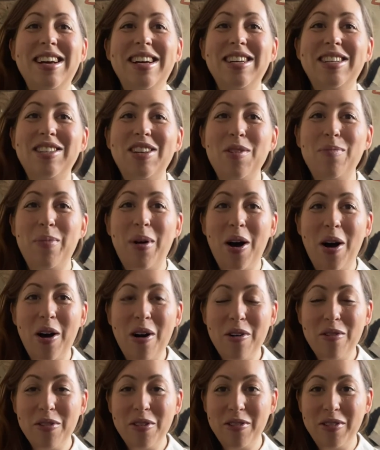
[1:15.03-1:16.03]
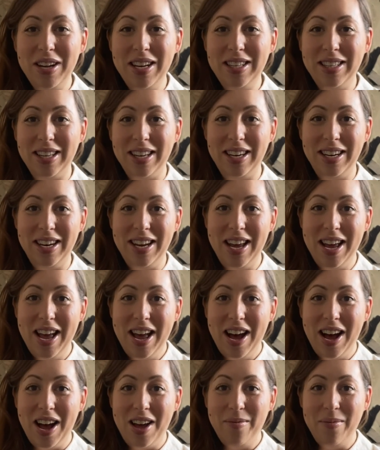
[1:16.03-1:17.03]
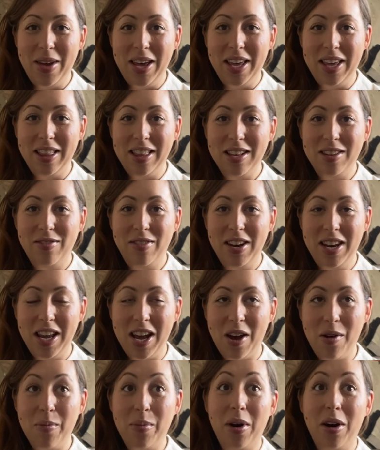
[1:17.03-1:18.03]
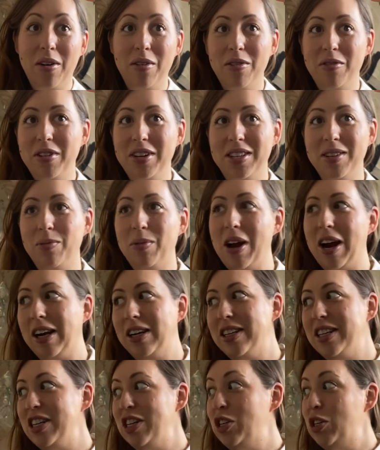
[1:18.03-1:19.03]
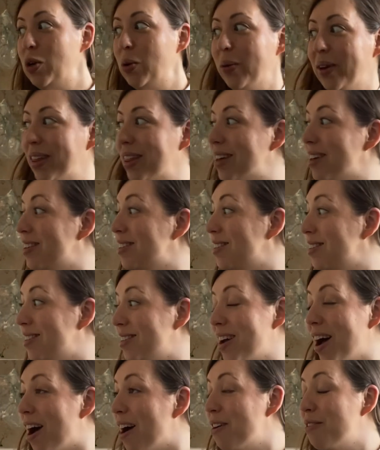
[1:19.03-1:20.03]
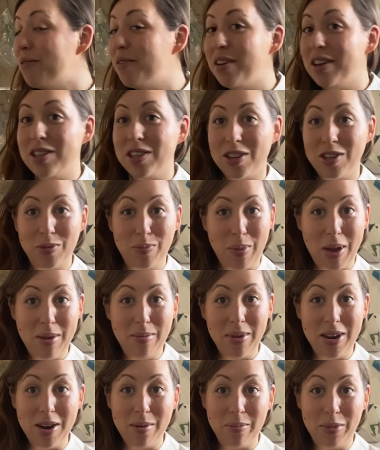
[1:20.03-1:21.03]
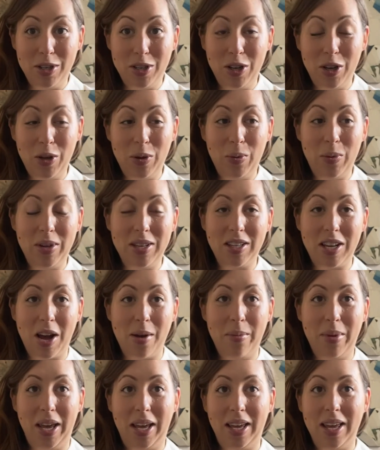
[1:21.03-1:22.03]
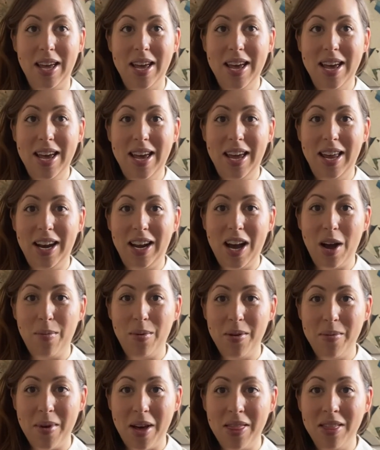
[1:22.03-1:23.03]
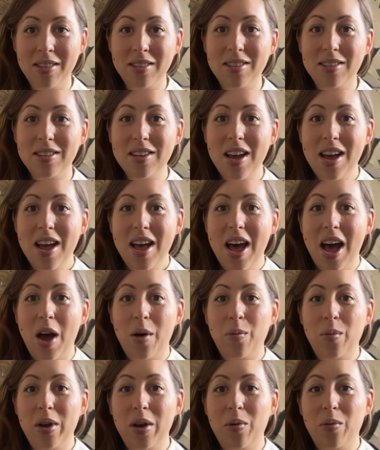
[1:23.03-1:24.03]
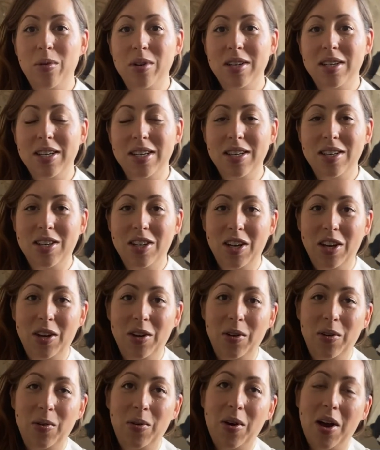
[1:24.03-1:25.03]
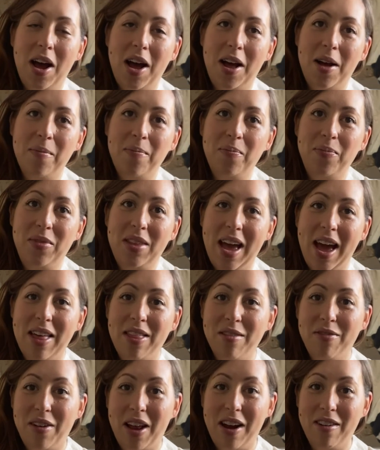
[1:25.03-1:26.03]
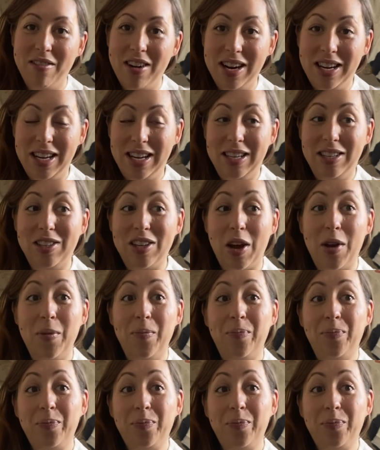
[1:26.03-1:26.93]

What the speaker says: So part of the reason I'm making this video and part of the reason we're actually doing this stuff is because baby number two is coming in a couple of months and we're wanting to get the flat ready. So